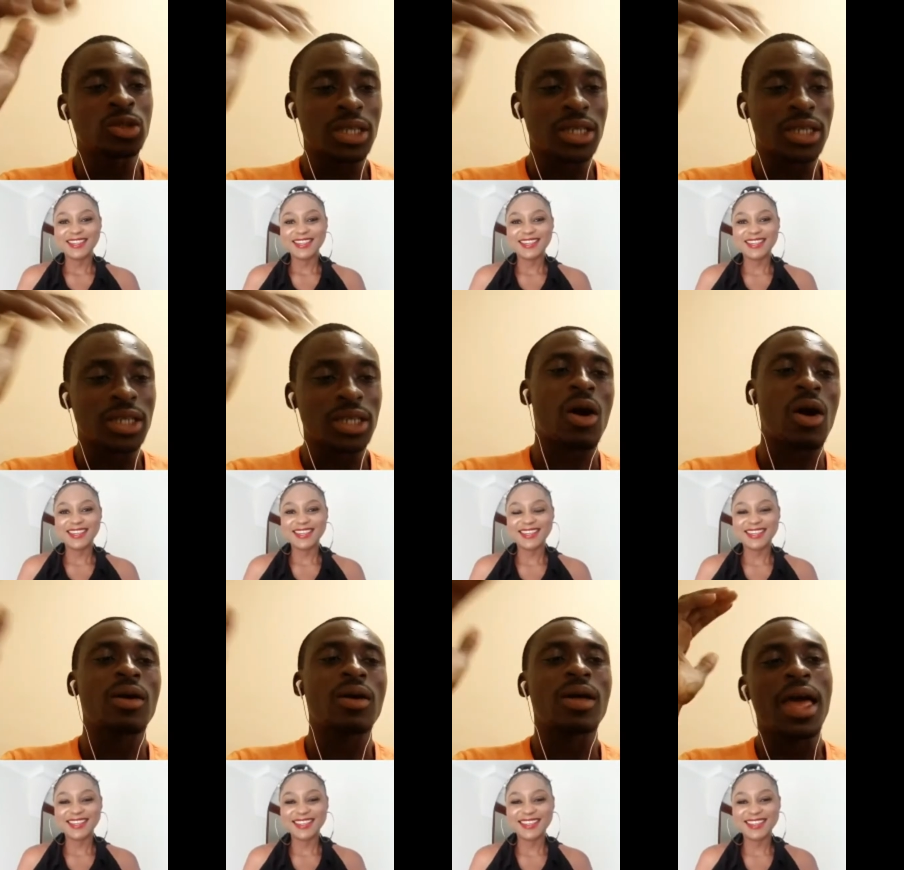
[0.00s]

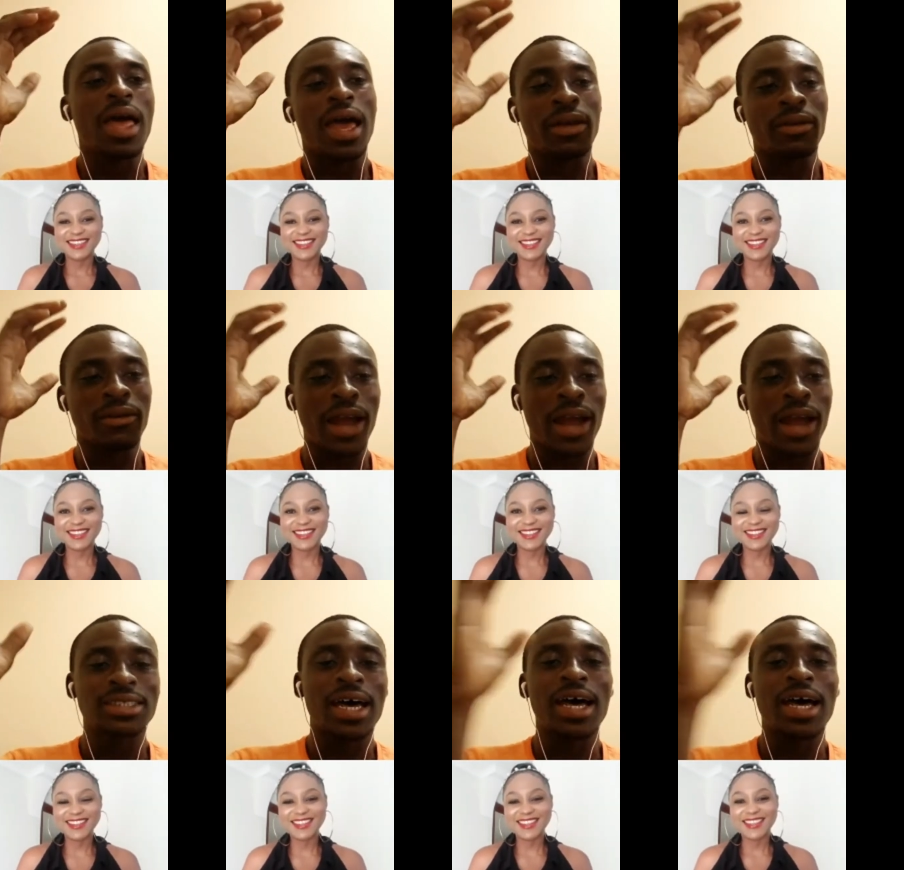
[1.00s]
Speaker 1: anchor, a
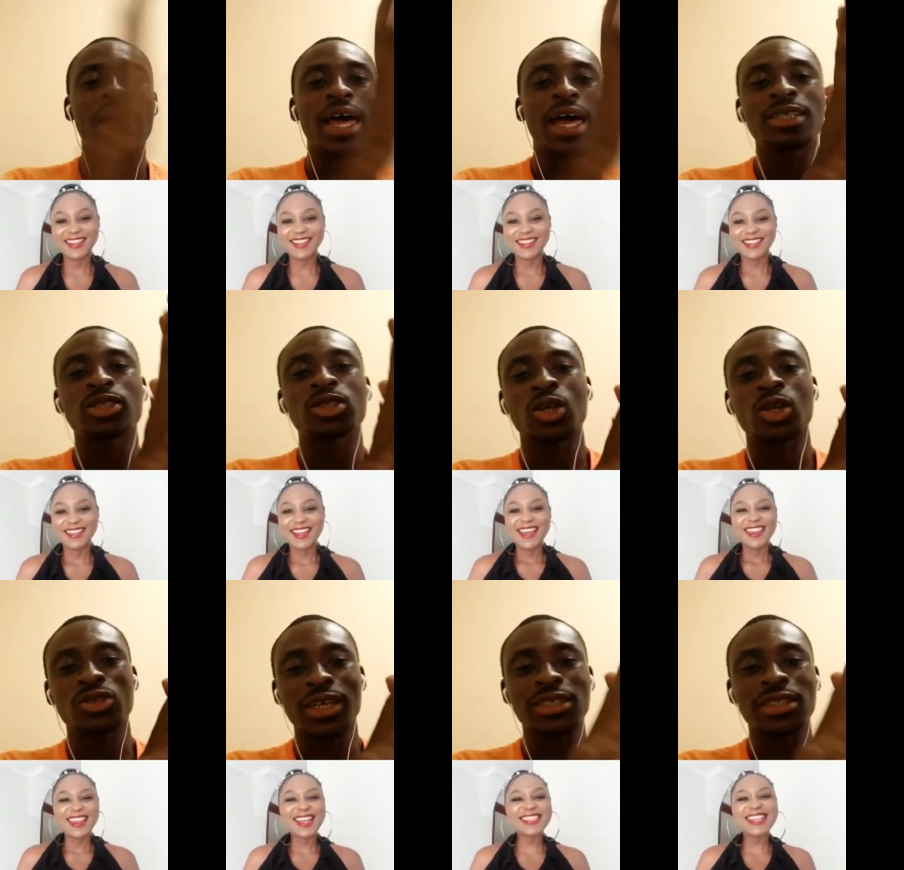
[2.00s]
writer, and
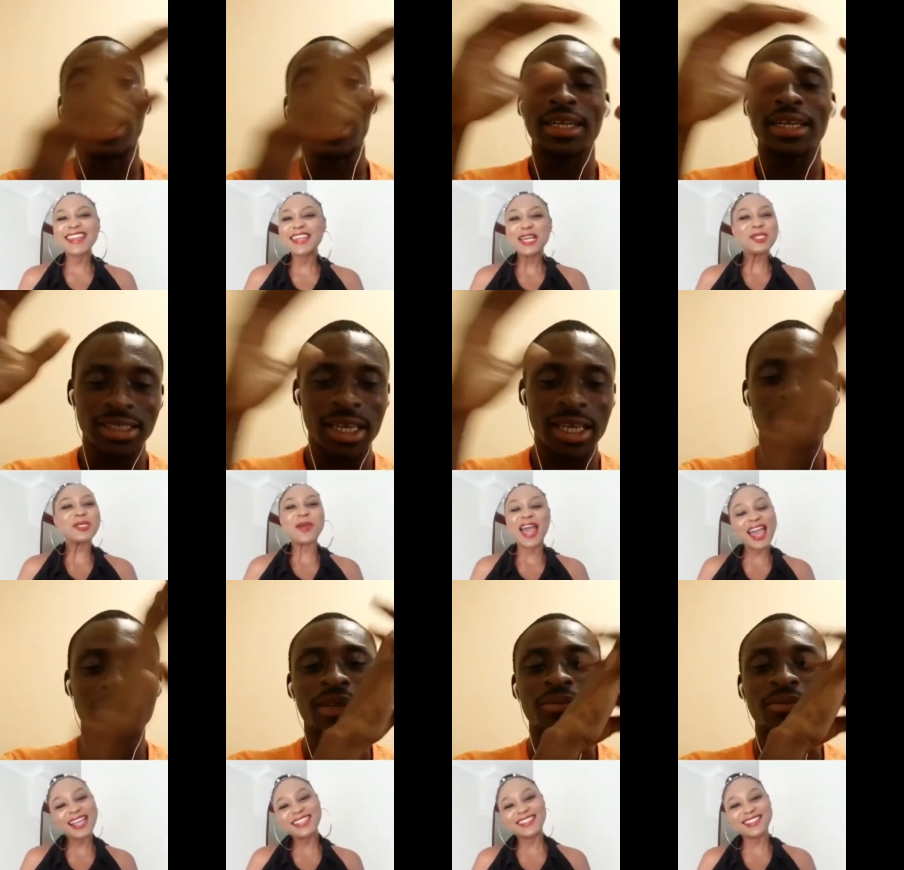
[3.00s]
songstress at the same
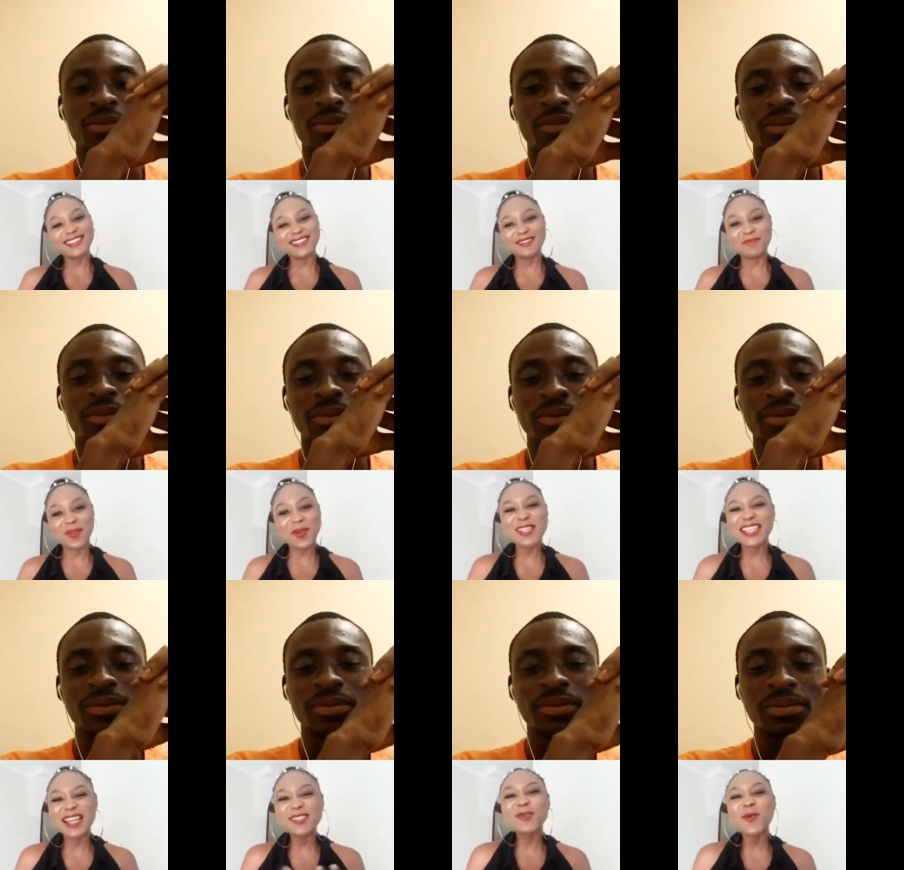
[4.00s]
handle
Speaker 2: time? Because
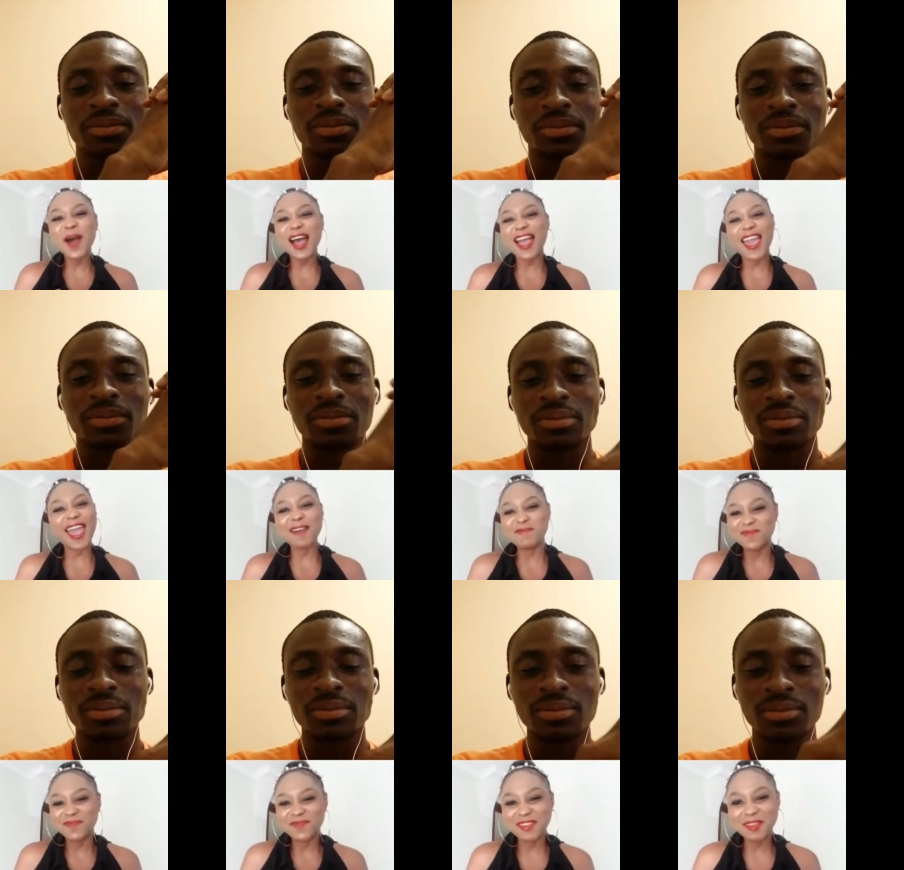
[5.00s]
that's who I
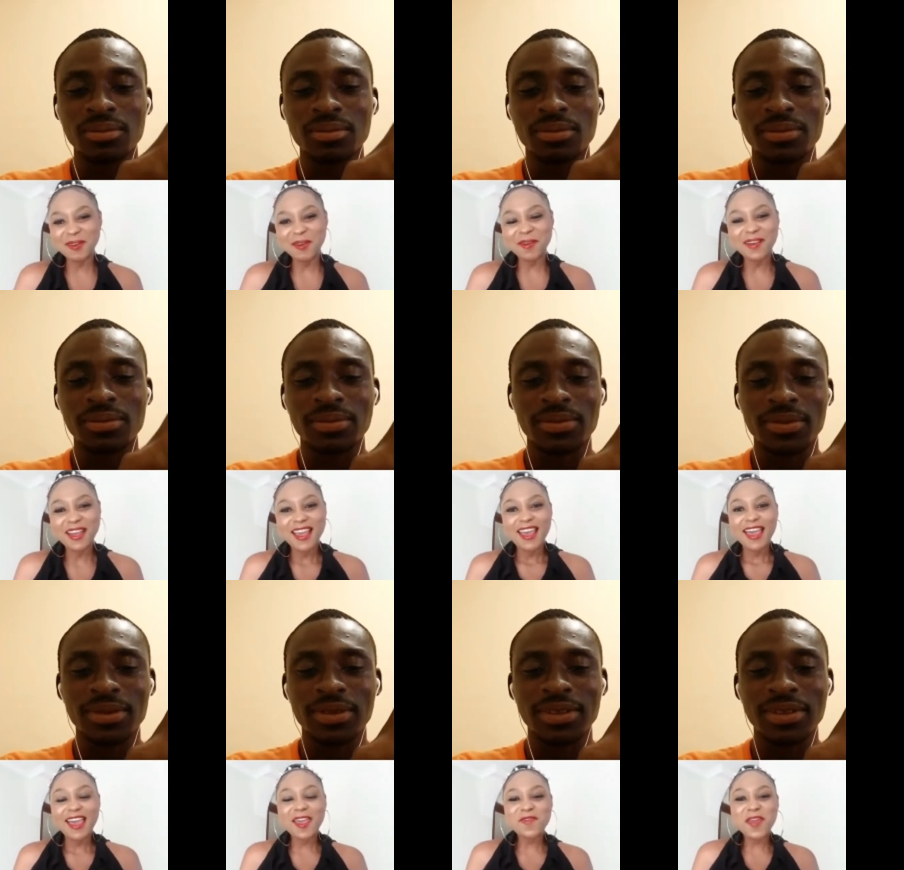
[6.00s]
am. You know,
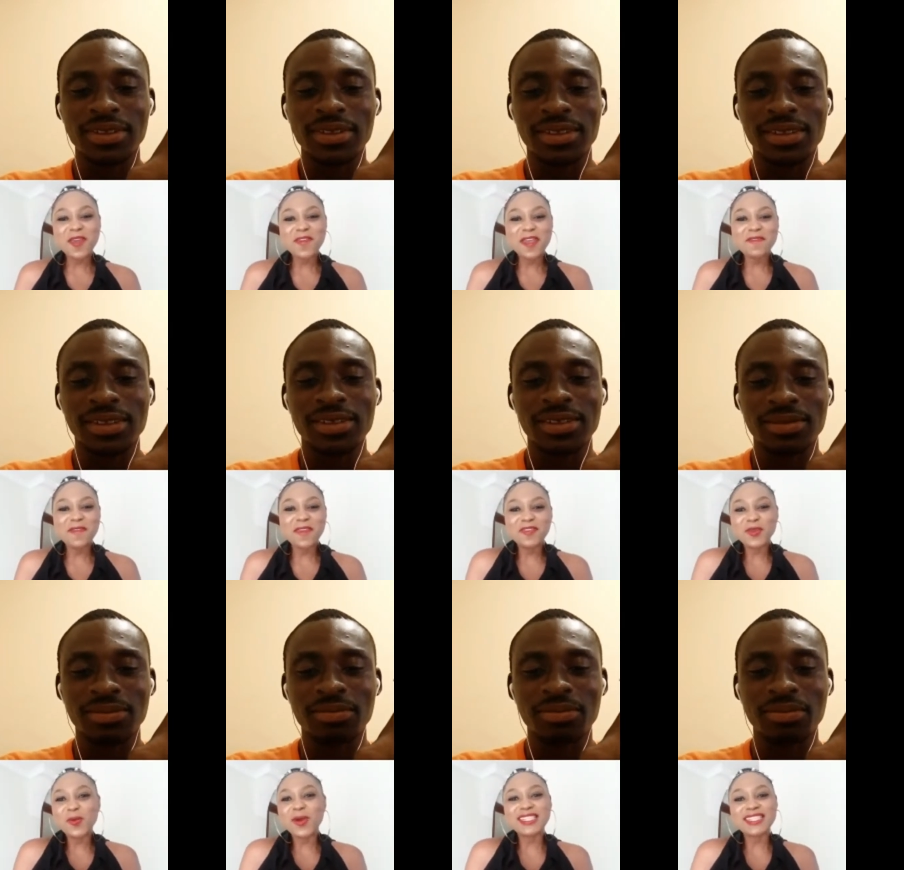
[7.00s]
if, if if if it
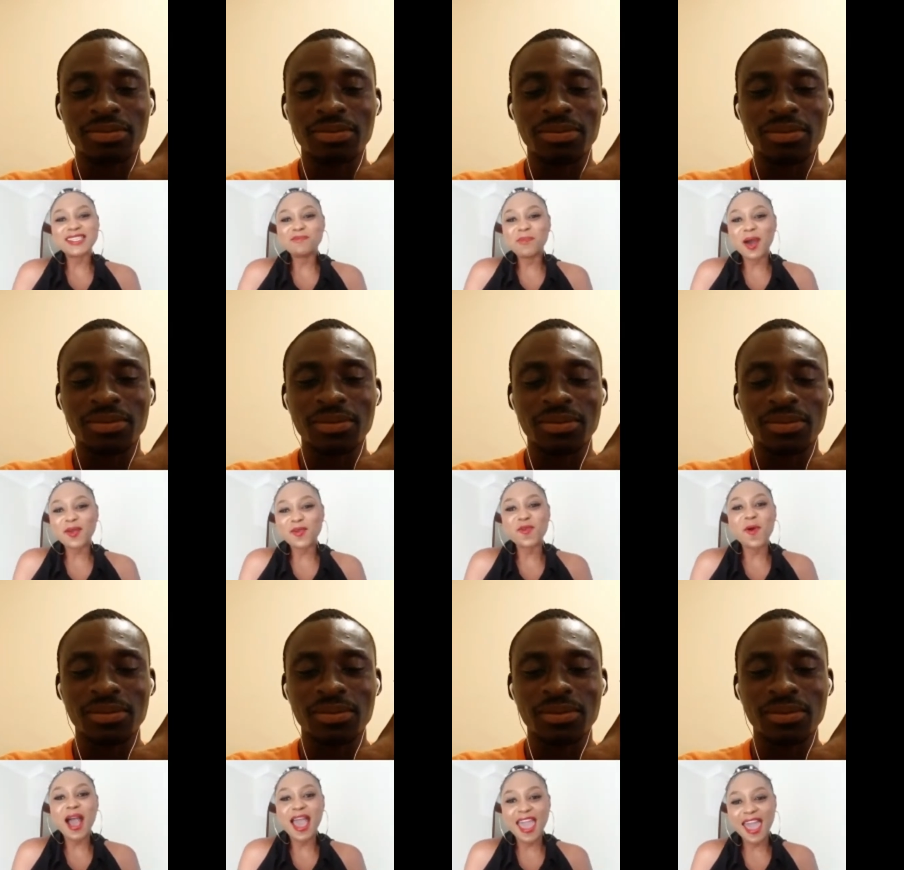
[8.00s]
wasn't part of who
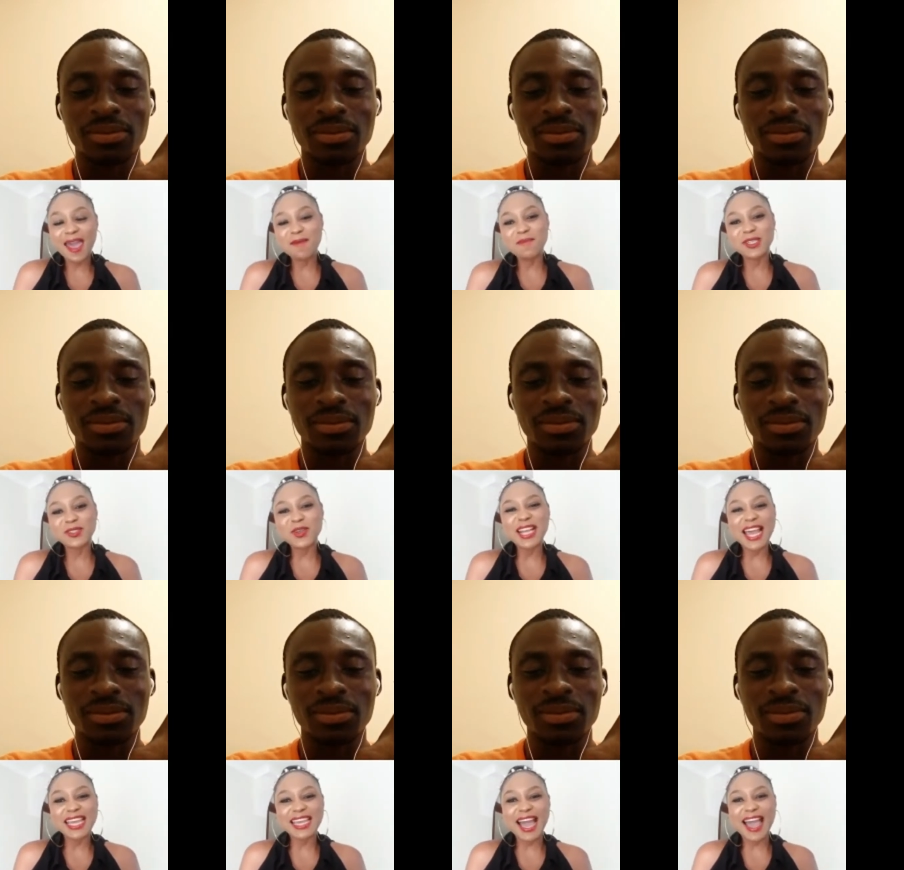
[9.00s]
I am, it's not
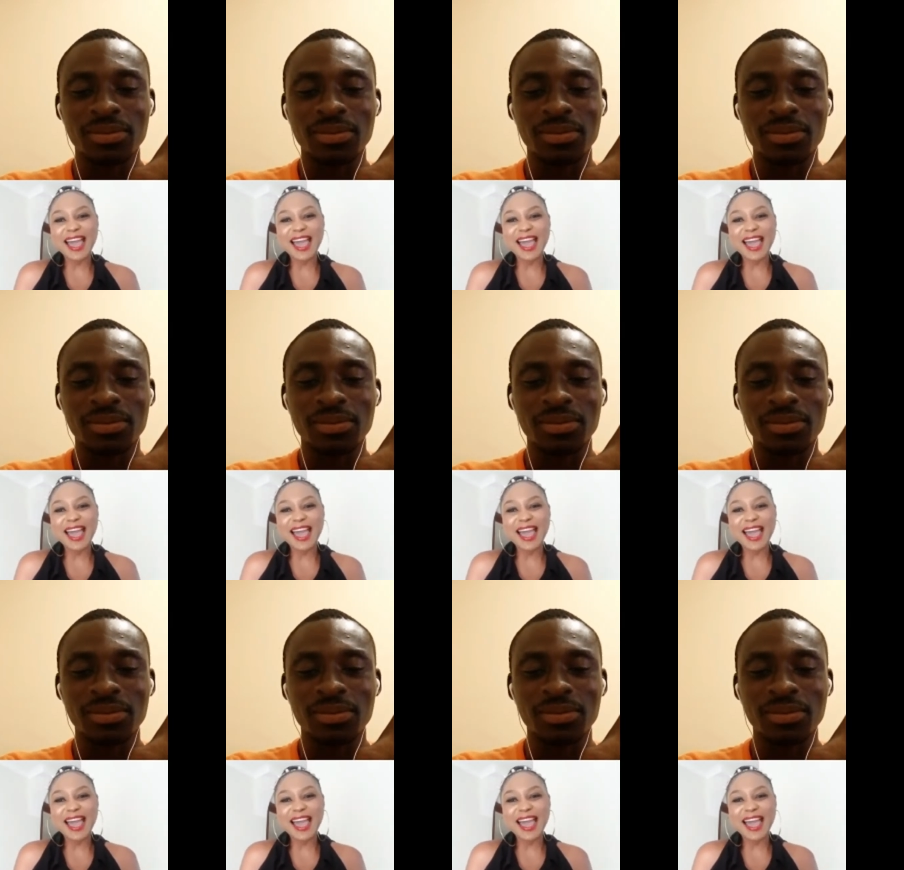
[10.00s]
like I